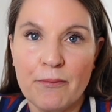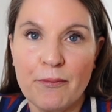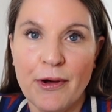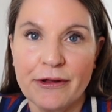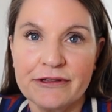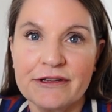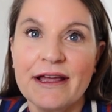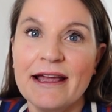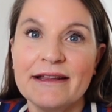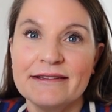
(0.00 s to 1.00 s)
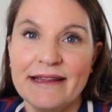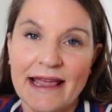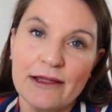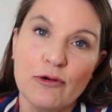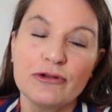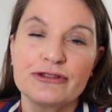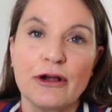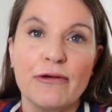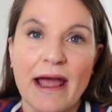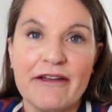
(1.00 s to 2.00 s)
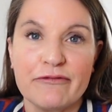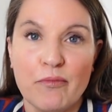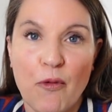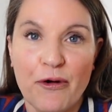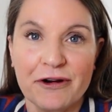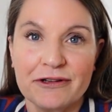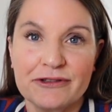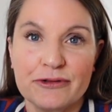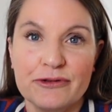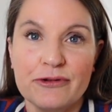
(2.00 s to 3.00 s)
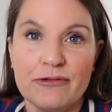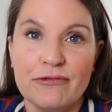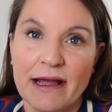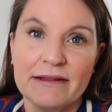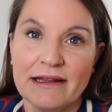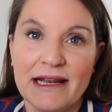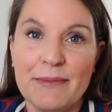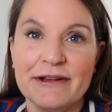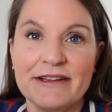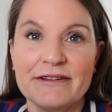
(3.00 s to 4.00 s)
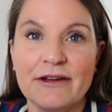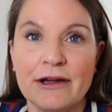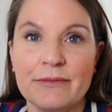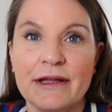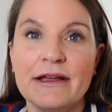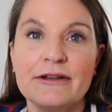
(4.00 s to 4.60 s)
But they also have more to do and limited time.